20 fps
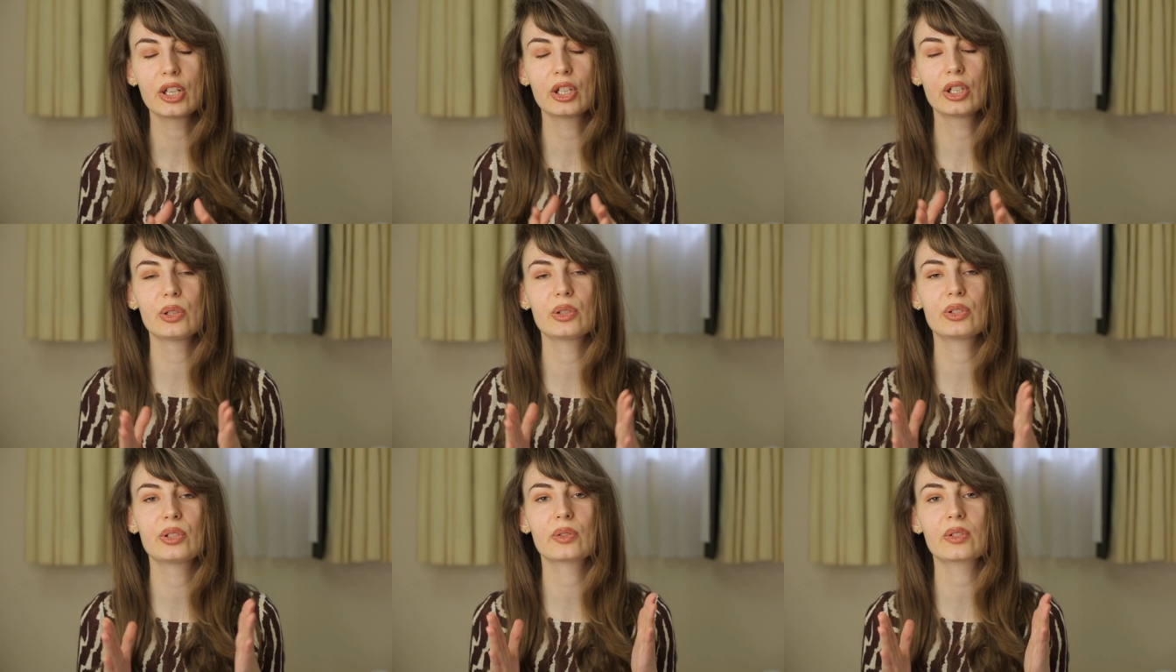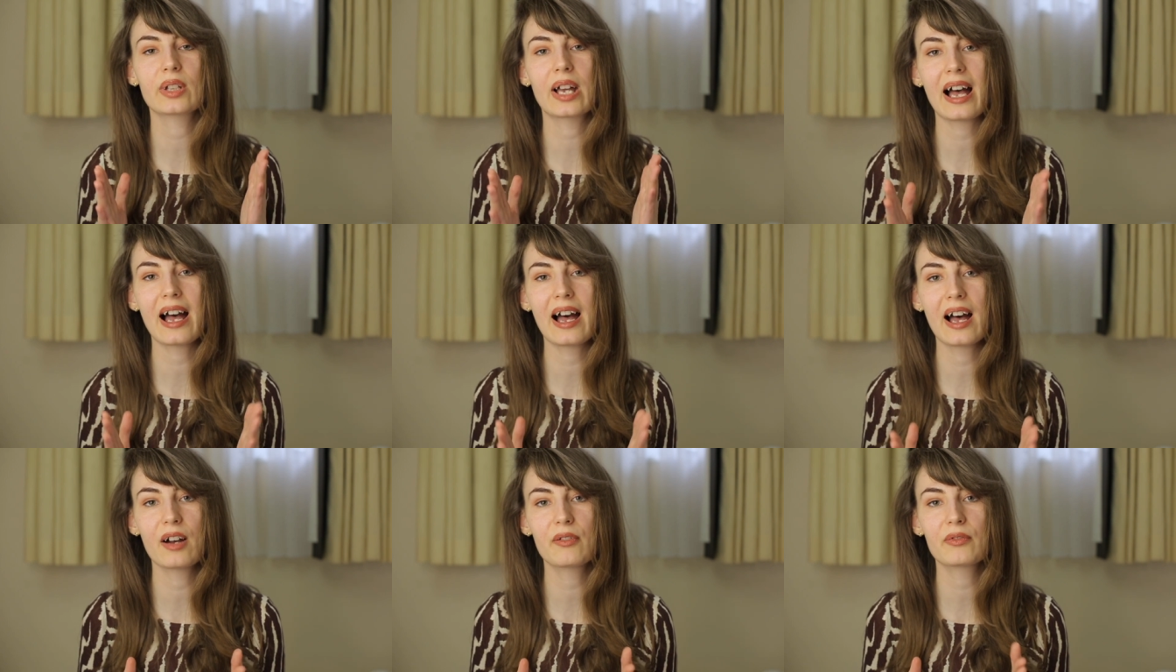you don't
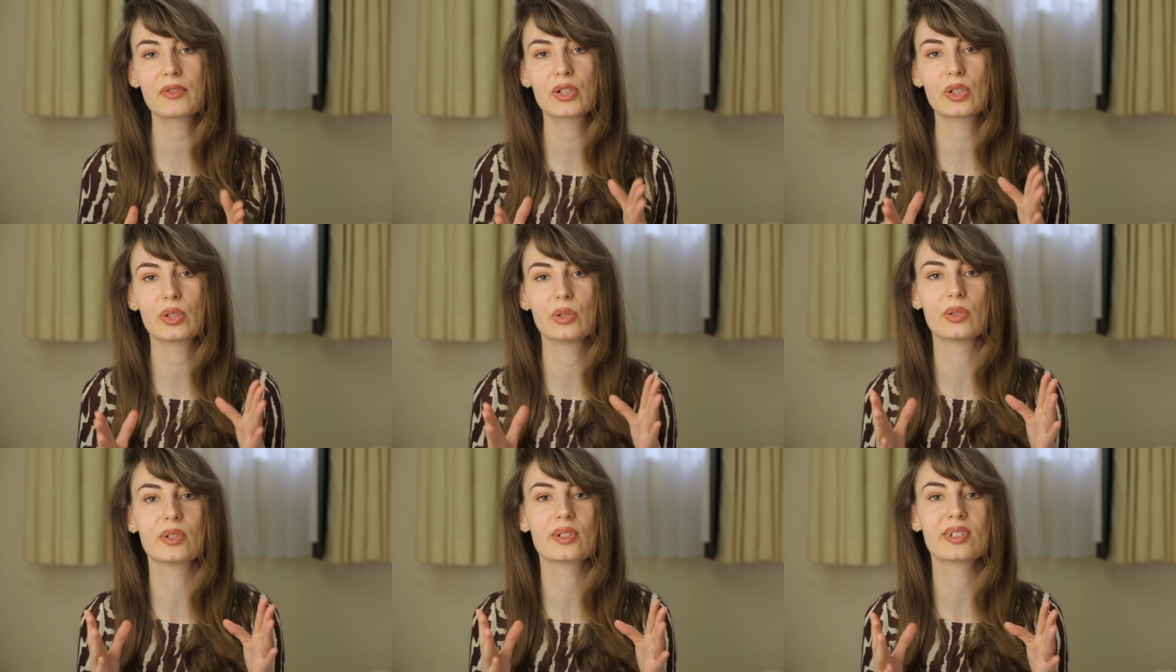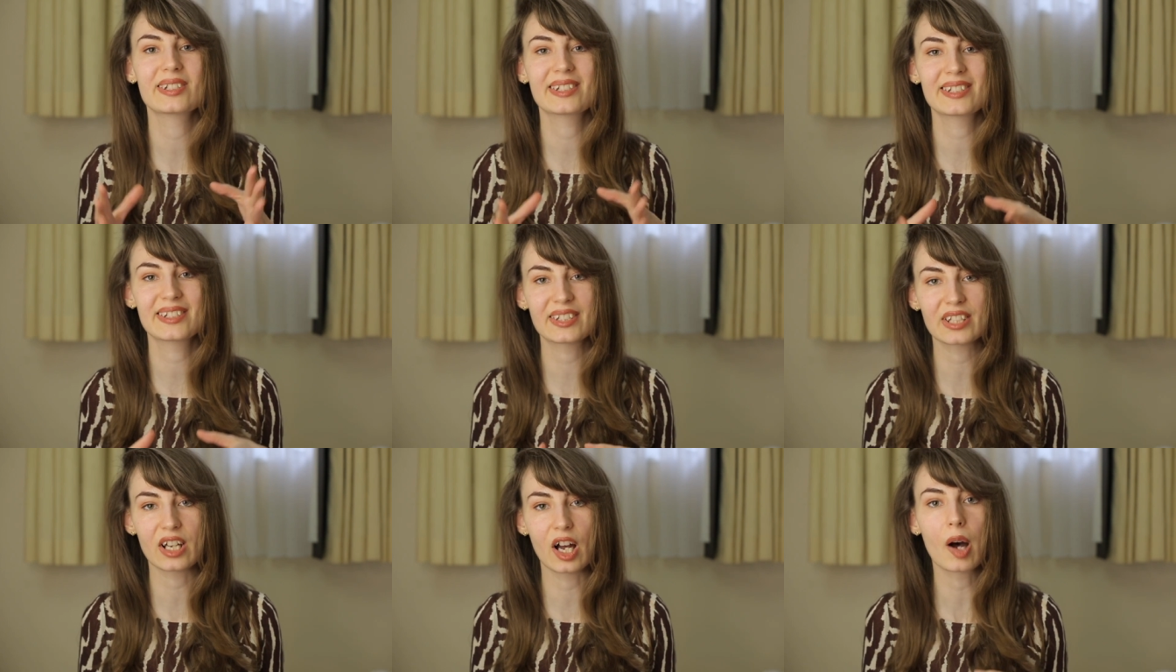have to
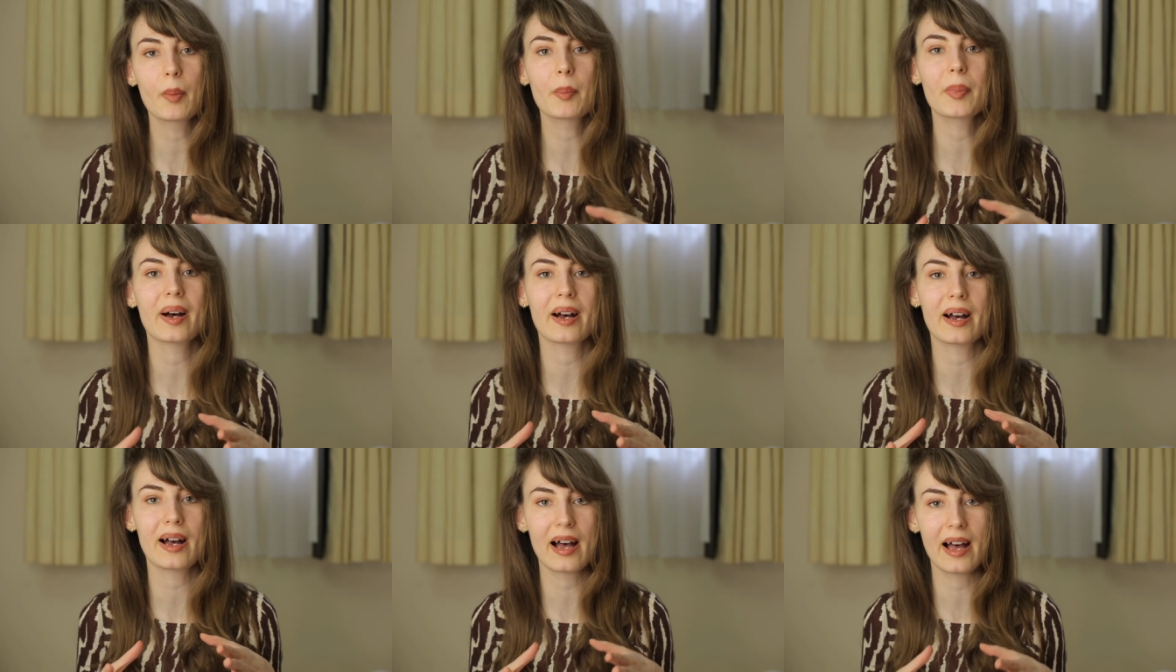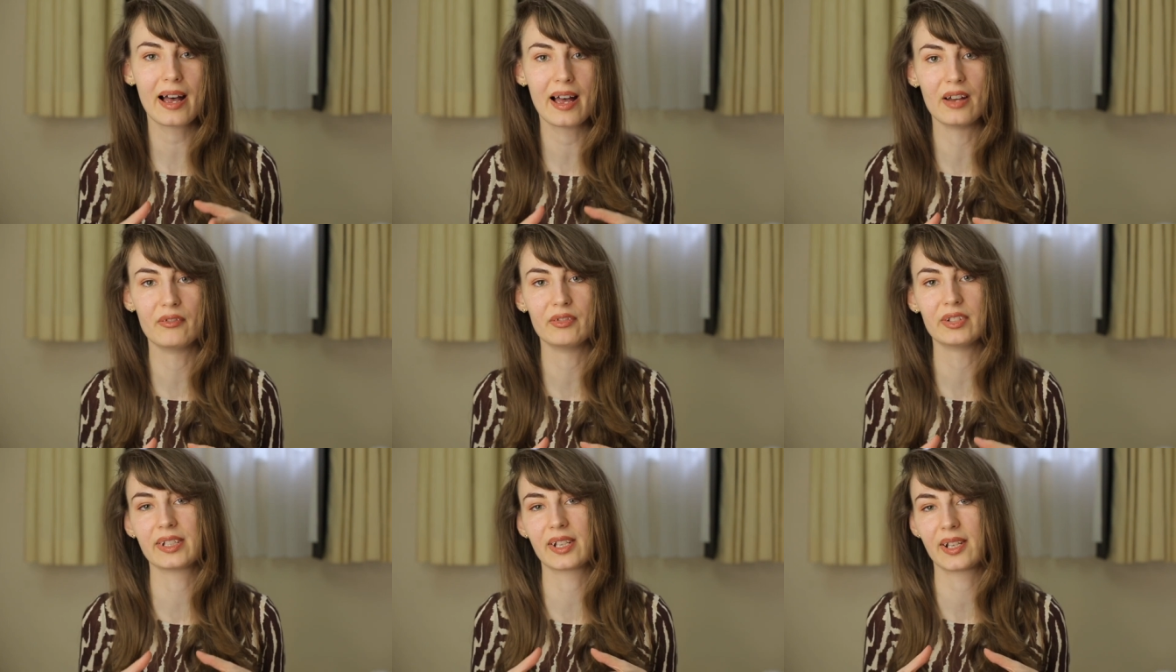stop
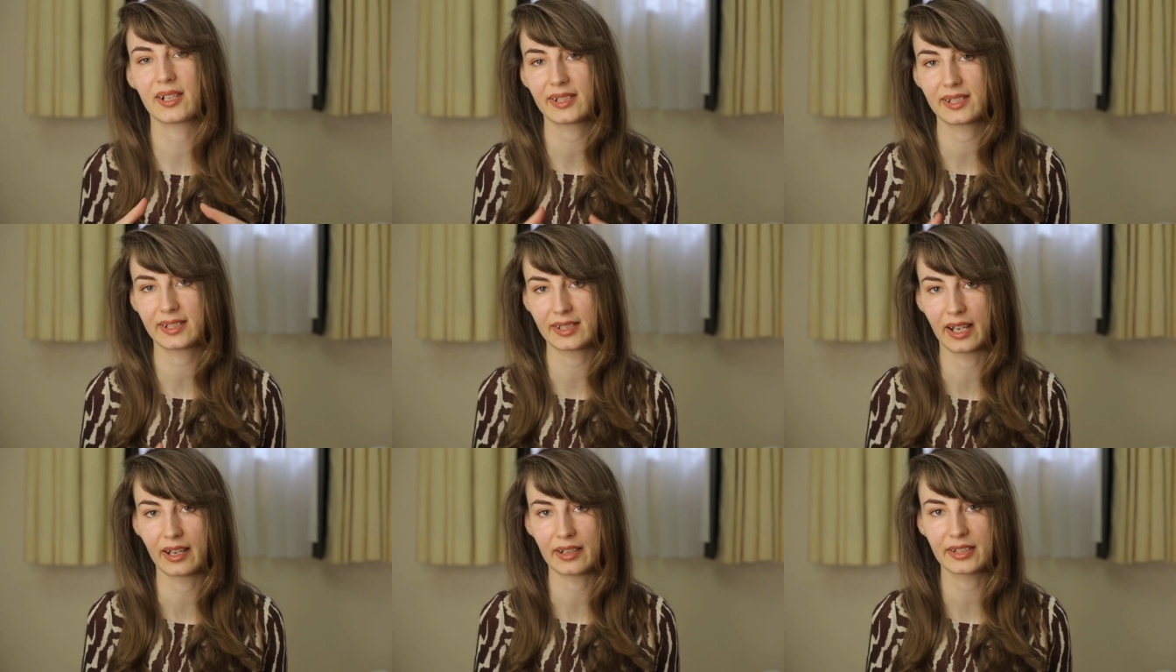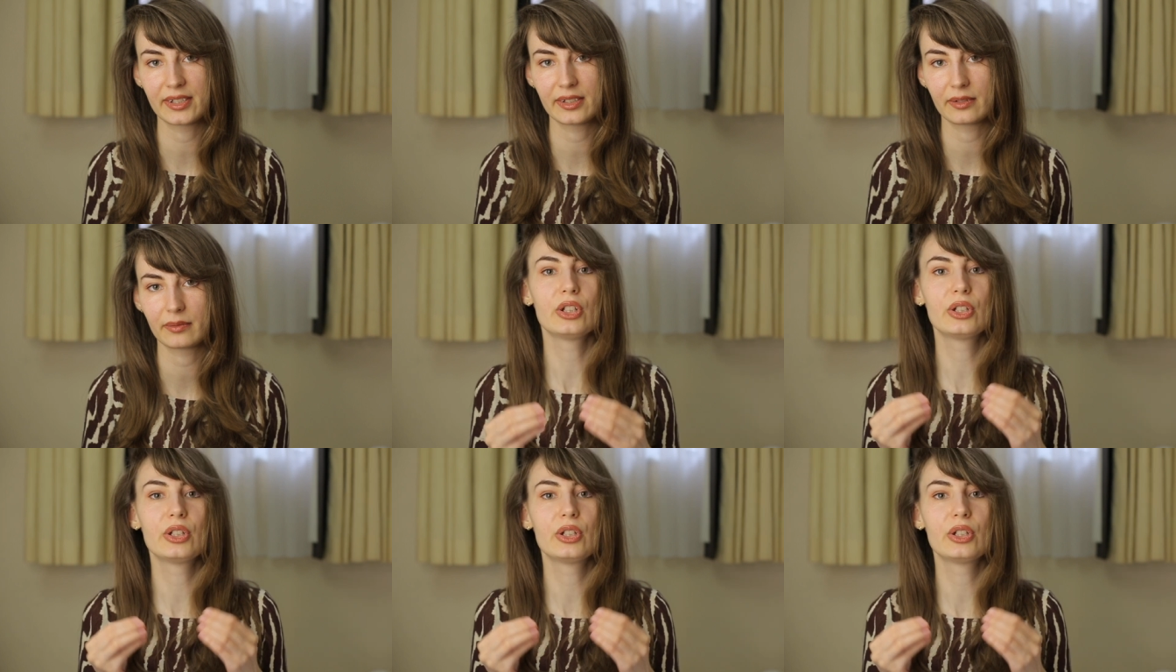having sex.